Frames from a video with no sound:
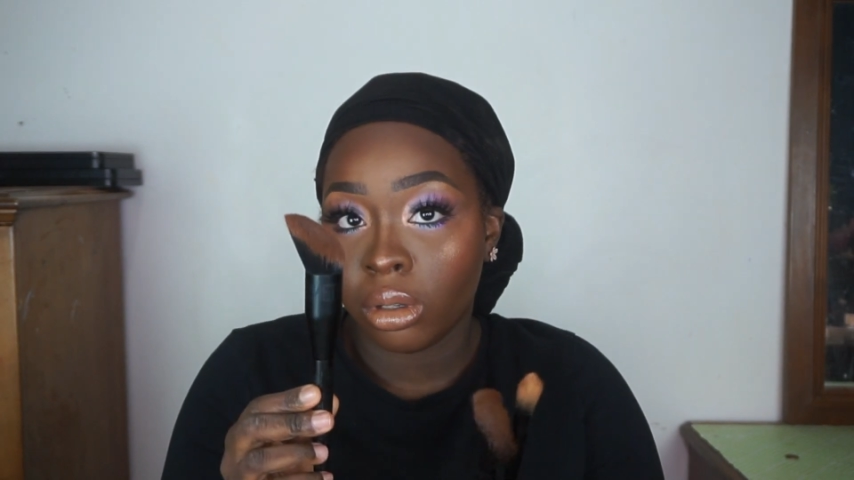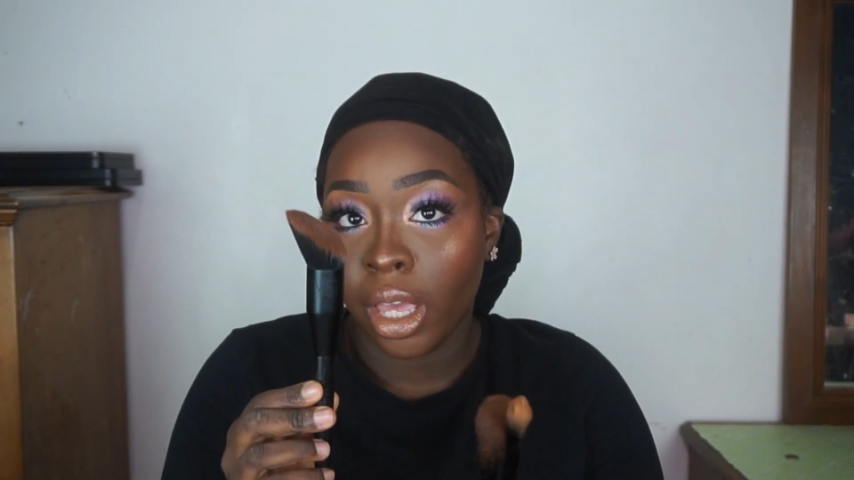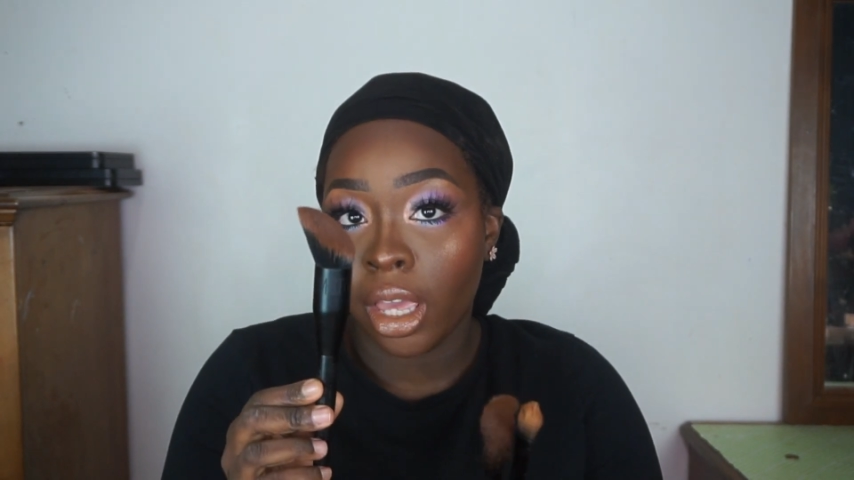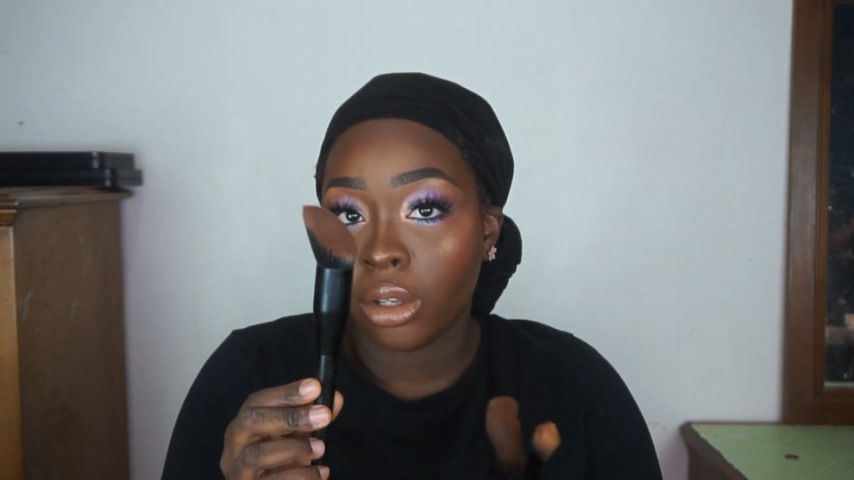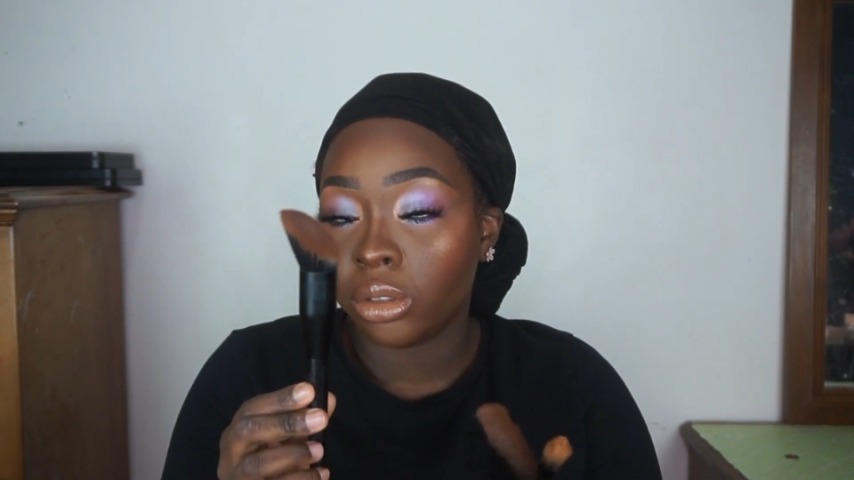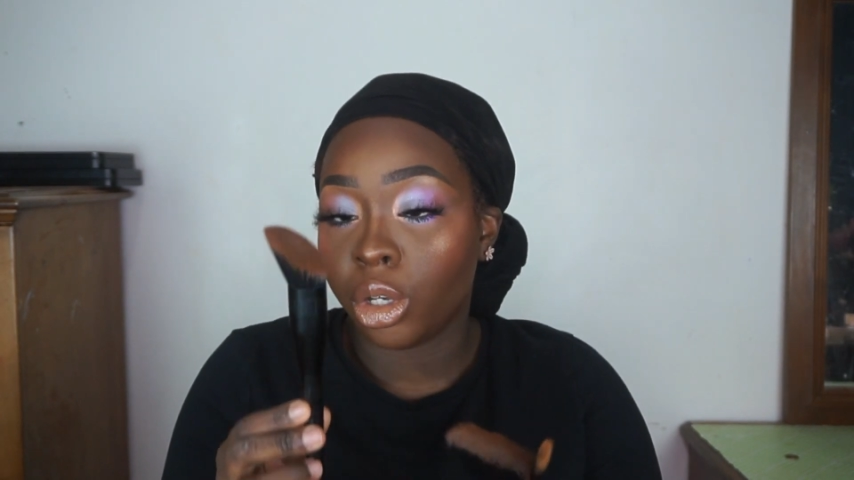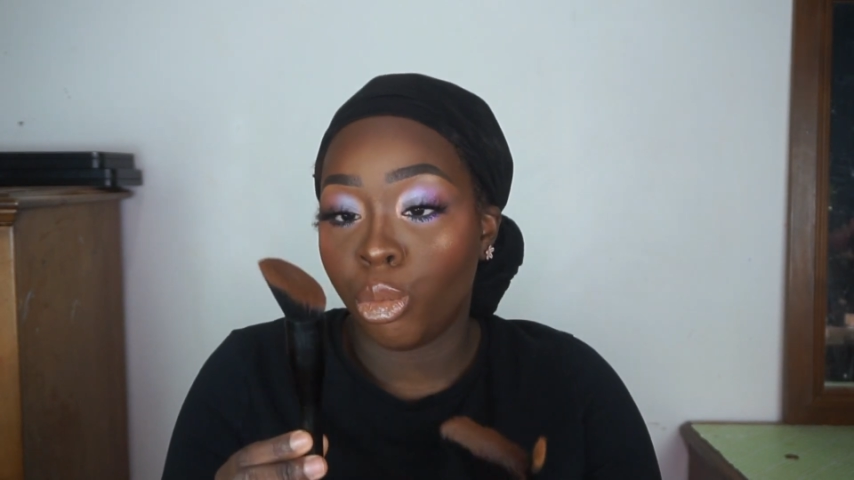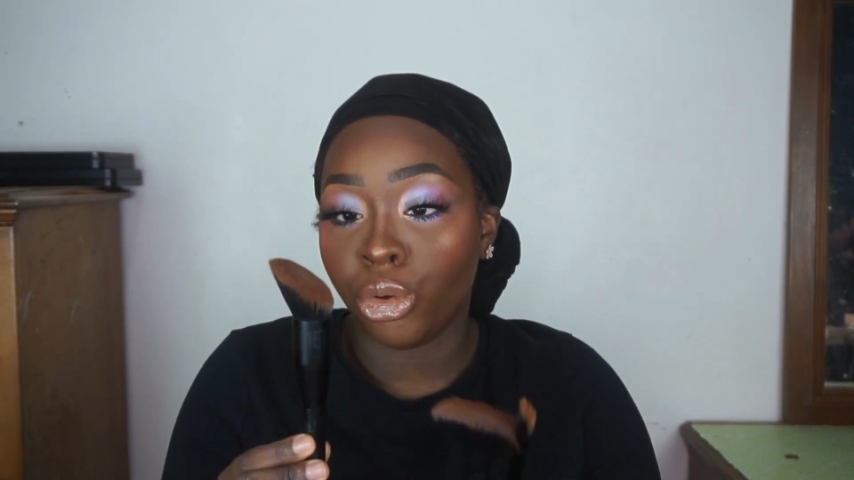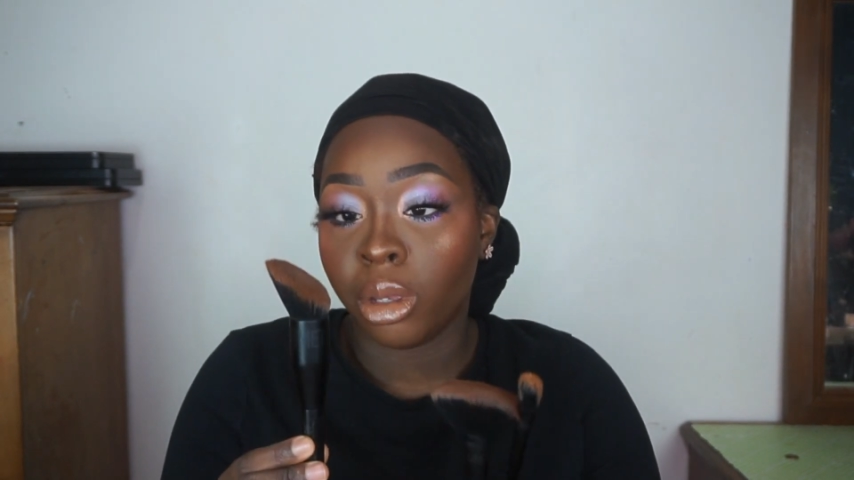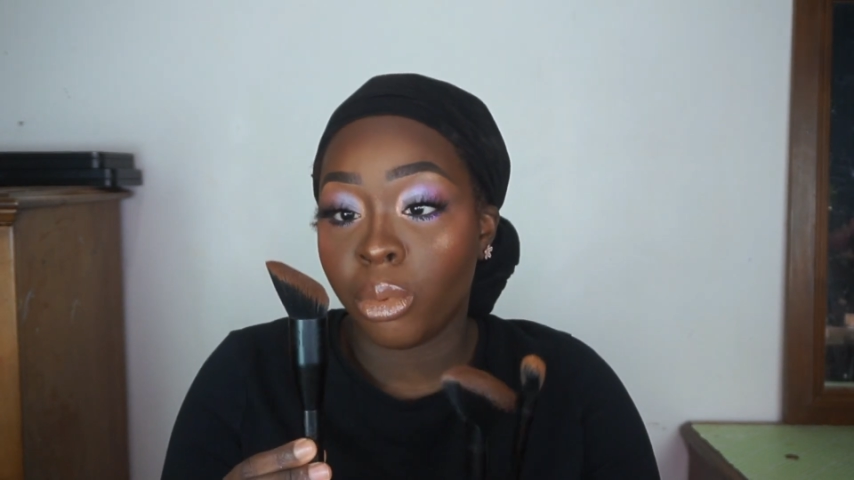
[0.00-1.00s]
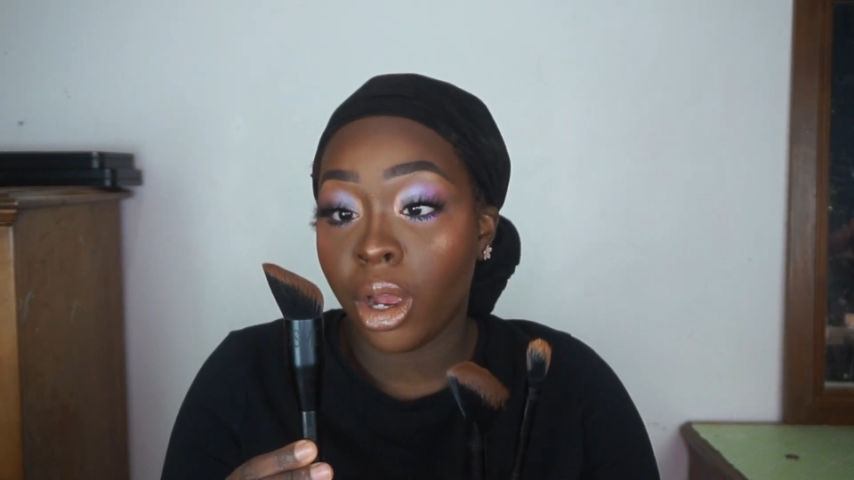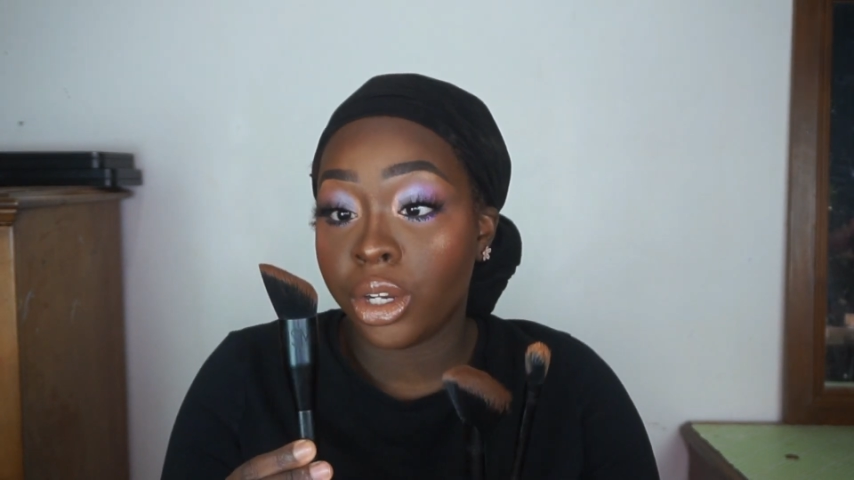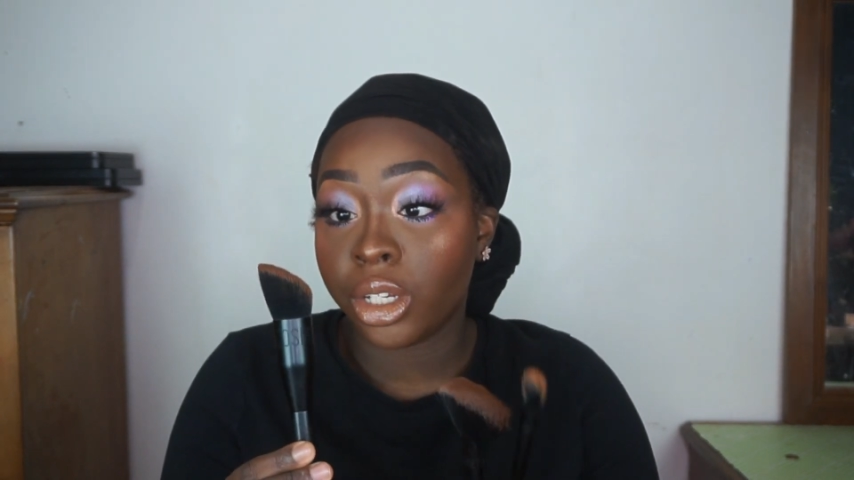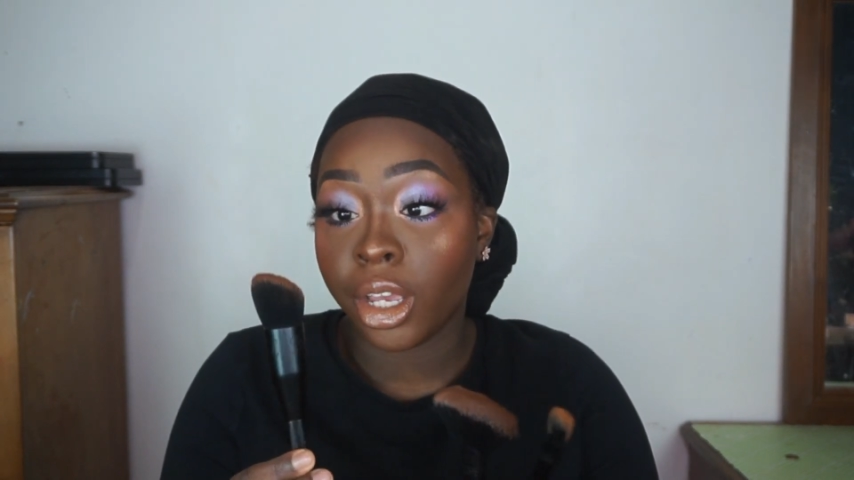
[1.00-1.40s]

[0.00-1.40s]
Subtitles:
angled kabuki brush,